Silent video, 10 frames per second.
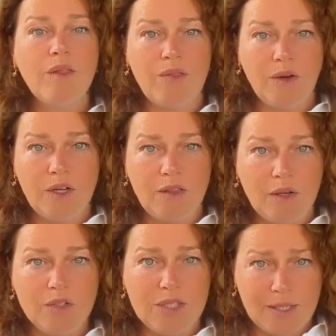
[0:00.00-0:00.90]
that
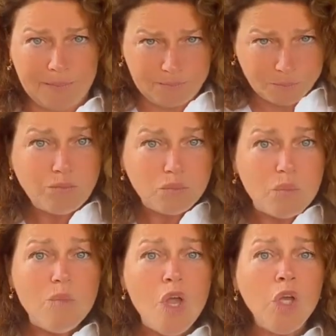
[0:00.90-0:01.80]
there's the
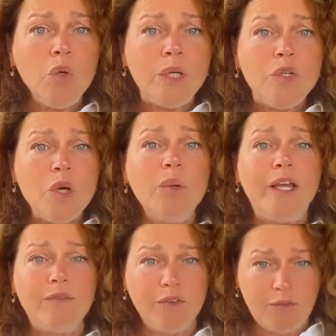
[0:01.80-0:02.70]
you can donate for
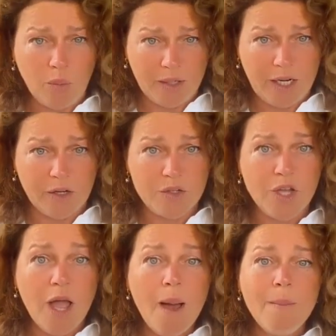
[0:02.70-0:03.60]
4 years,
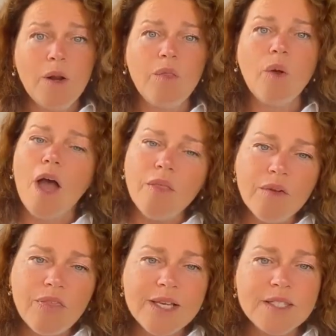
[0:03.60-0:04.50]
but are there other
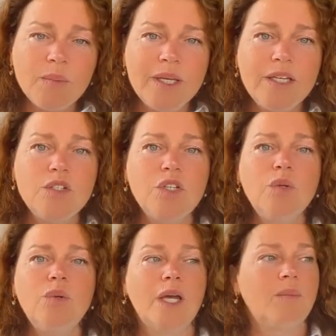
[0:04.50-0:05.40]
things that we can do?